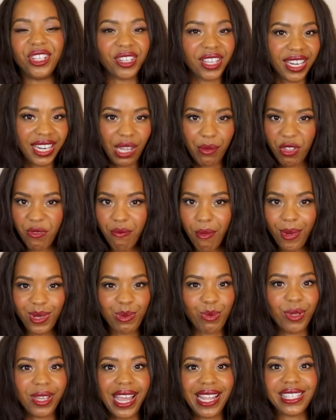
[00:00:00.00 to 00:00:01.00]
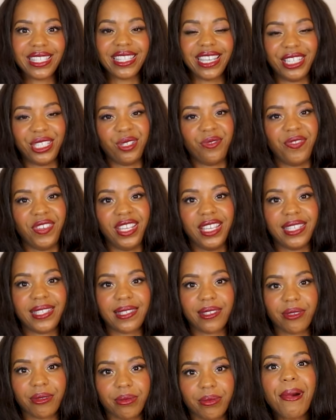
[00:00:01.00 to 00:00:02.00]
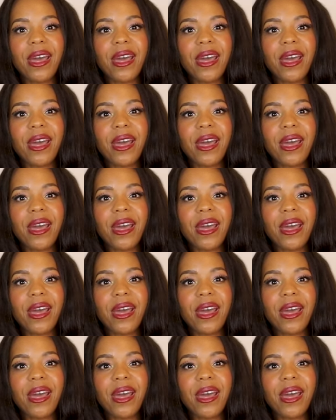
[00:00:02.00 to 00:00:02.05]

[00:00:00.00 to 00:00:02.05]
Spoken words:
you'll get hit with multiple cancellation fees.